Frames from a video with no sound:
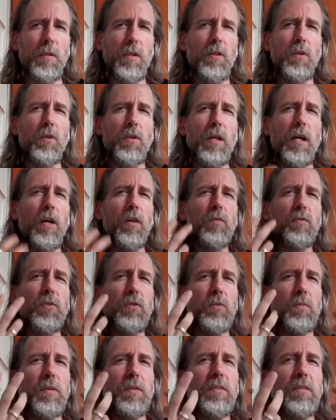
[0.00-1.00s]
Look out for
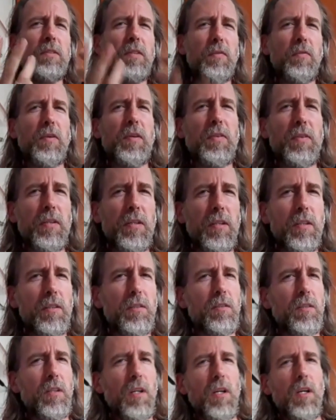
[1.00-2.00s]
specific
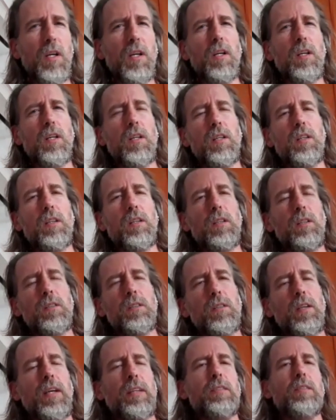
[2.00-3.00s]
things
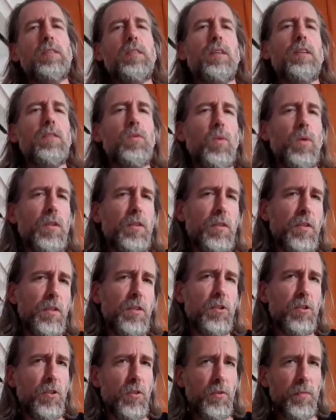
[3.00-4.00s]
these exercises want to
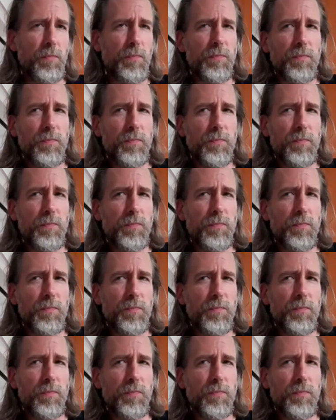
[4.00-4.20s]
teach you.